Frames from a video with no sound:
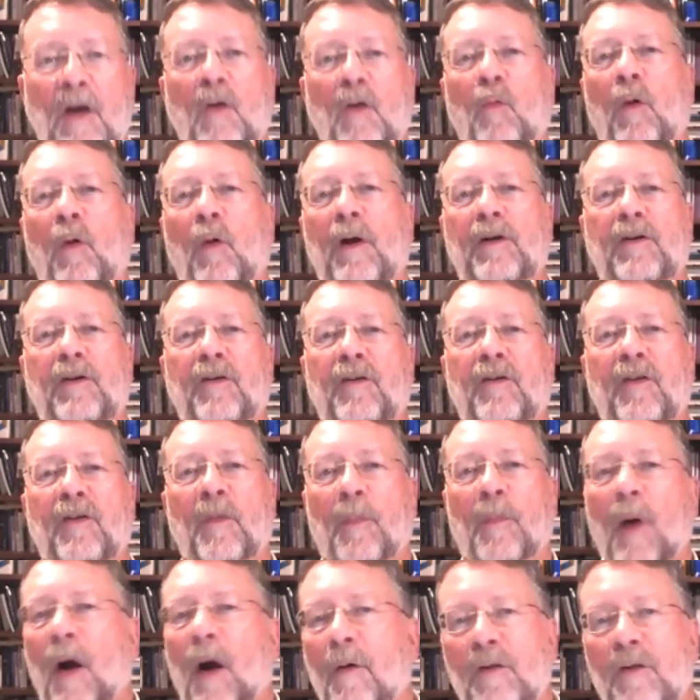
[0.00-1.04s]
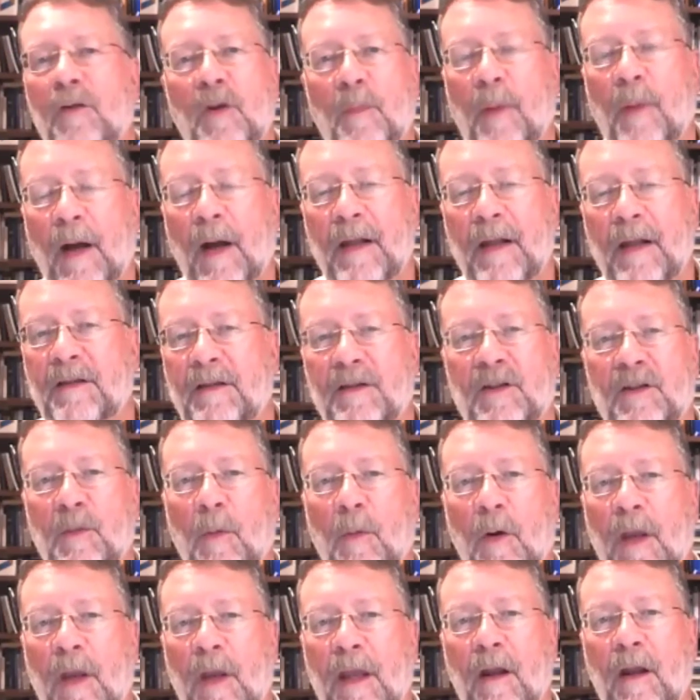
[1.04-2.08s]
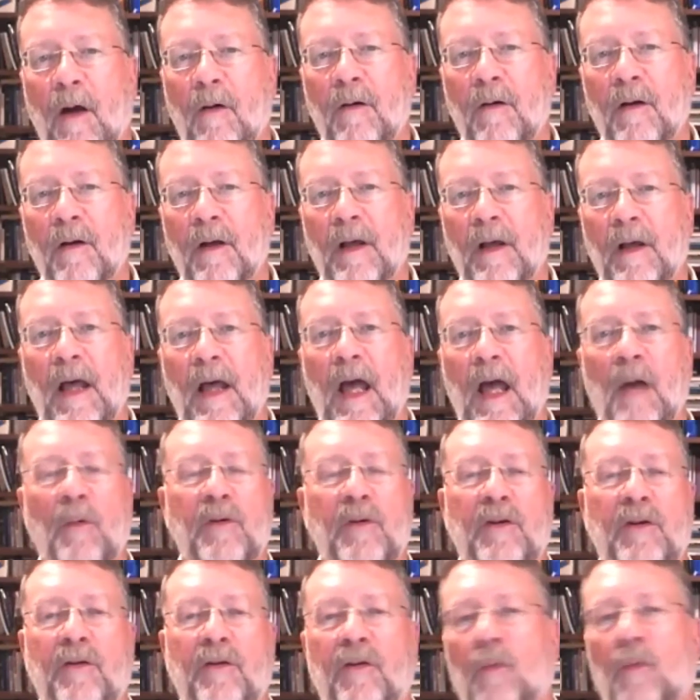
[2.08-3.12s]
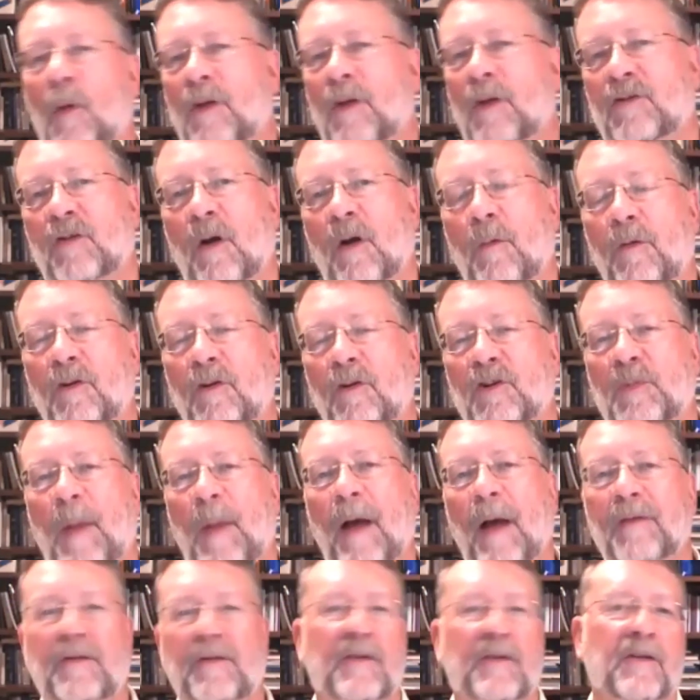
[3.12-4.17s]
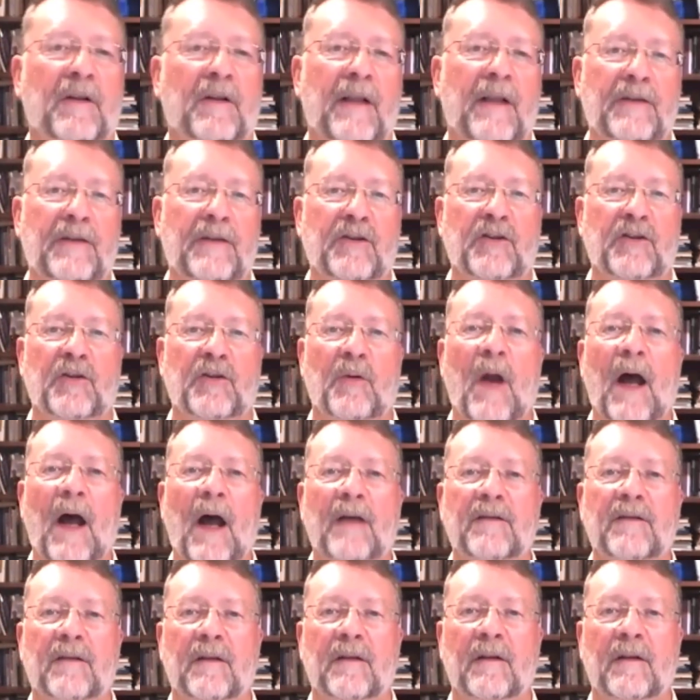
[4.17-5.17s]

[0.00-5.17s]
When you're in the bar with your buddies, it's a mojito. And when you're in the restaurant with your spouse, it's a glass of Shiraz.